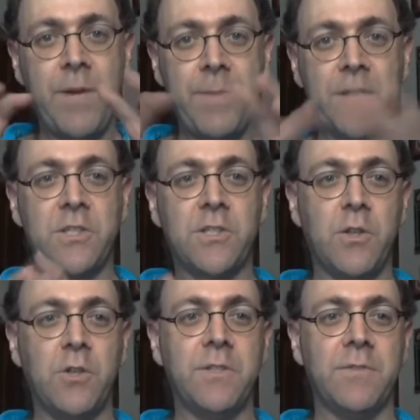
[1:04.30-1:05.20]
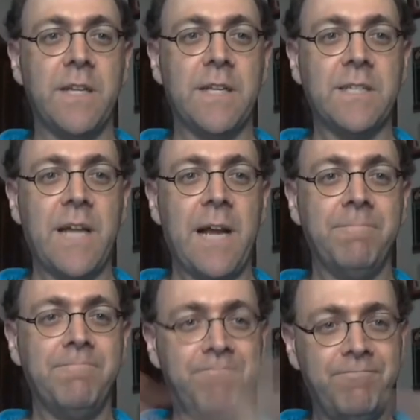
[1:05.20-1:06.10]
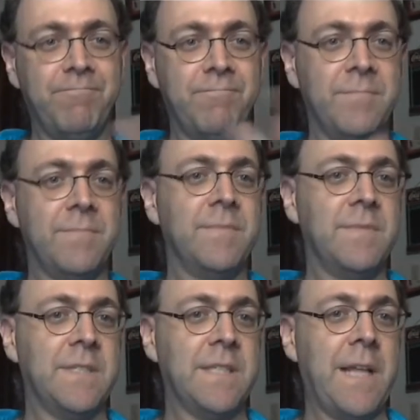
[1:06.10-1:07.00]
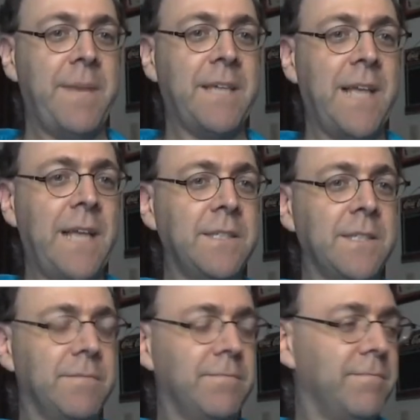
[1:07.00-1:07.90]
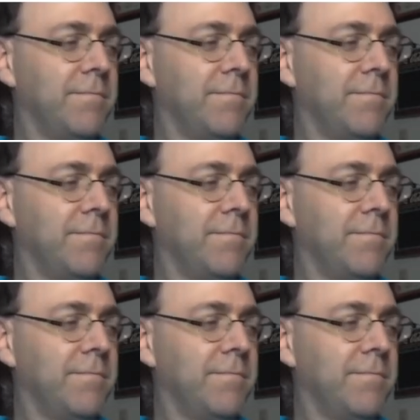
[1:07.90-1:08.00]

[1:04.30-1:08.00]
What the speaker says: pretty much exclusively this time. Does that make sense?